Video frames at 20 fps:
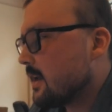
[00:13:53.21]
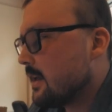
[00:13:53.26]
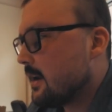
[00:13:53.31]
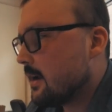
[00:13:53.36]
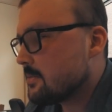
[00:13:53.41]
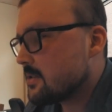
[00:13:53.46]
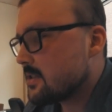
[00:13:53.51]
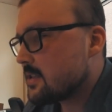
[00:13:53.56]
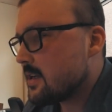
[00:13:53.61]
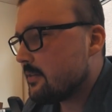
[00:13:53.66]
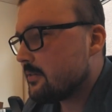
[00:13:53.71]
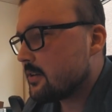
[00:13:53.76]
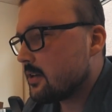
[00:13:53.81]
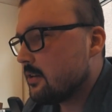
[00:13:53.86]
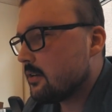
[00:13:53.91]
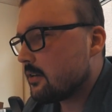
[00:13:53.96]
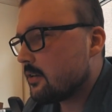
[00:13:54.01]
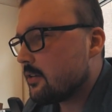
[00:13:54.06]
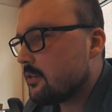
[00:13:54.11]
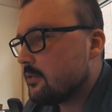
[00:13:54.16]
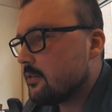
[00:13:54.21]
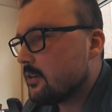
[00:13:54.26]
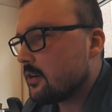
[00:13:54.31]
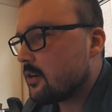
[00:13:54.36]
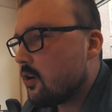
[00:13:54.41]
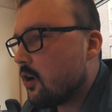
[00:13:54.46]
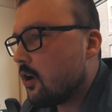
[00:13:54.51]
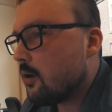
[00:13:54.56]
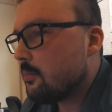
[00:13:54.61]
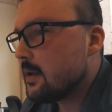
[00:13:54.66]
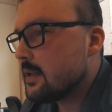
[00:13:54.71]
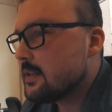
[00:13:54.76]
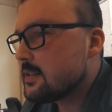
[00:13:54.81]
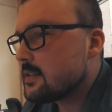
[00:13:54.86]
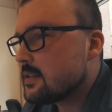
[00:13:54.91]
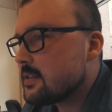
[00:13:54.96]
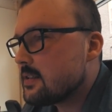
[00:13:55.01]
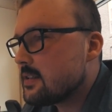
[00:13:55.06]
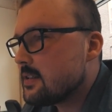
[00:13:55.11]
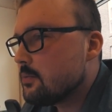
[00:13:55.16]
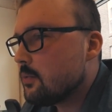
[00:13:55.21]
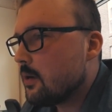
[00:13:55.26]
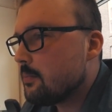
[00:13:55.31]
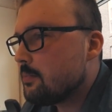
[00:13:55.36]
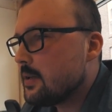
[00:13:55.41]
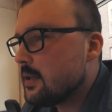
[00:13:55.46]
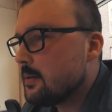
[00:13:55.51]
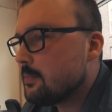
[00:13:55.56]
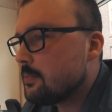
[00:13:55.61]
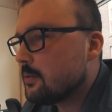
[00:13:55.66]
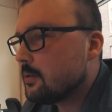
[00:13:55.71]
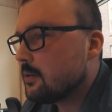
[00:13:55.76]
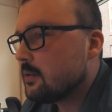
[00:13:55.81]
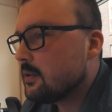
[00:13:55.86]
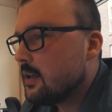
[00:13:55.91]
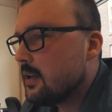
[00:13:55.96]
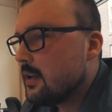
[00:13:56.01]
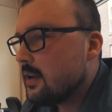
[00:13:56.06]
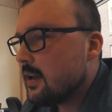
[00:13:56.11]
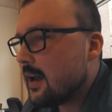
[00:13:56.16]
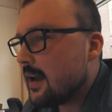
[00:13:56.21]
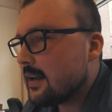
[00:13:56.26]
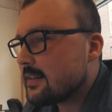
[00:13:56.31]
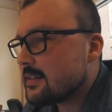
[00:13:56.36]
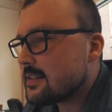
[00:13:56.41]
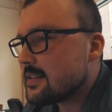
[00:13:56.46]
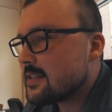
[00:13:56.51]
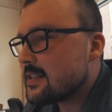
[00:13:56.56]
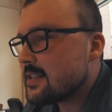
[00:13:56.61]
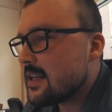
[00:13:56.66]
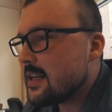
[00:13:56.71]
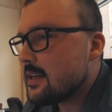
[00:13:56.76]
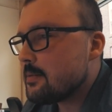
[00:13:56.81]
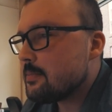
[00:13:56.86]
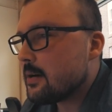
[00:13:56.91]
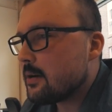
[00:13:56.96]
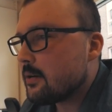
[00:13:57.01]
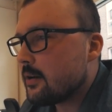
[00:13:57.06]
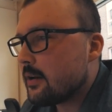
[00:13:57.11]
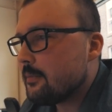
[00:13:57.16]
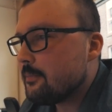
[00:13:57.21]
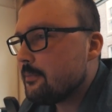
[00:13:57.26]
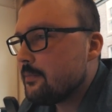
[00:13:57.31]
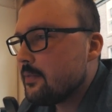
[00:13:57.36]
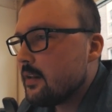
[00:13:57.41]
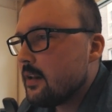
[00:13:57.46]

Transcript: I'm just having a look through the comments to see what people had to say about it.